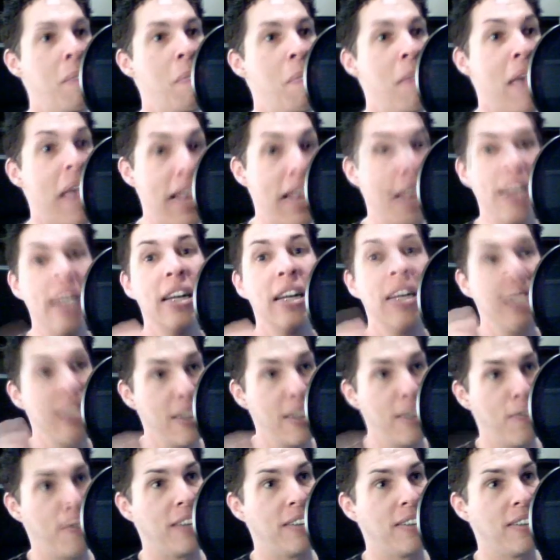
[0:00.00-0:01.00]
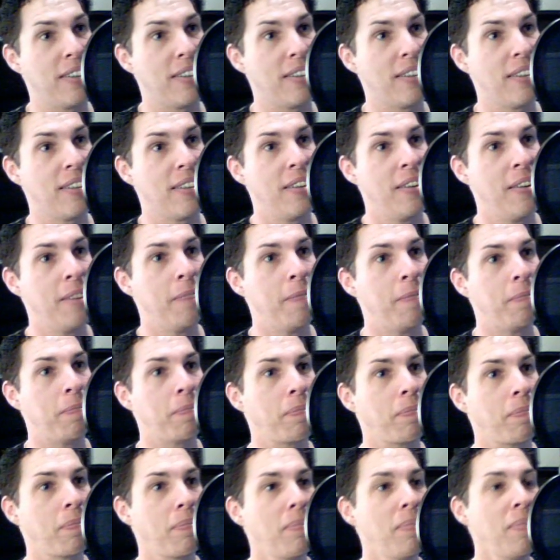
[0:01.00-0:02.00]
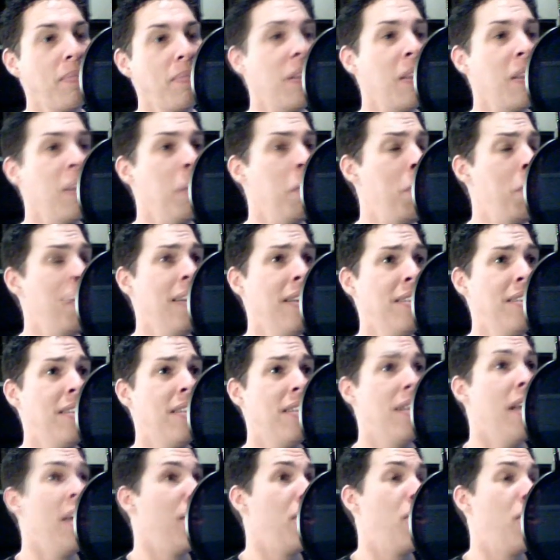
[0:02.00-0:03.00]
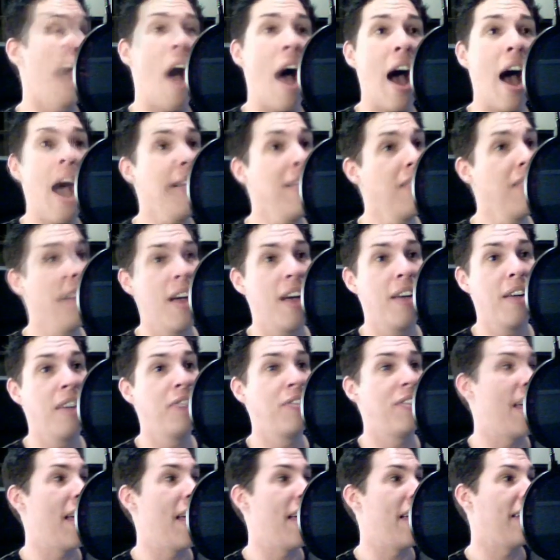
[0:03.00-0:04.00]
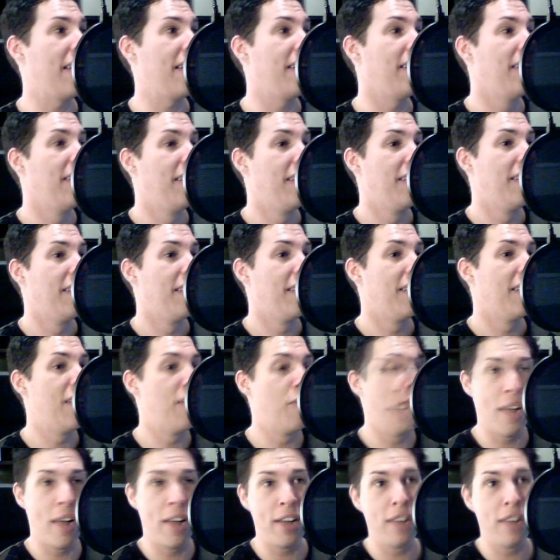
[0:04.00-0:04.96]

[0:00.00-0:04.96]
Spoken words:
making a difference. Because, I loved that the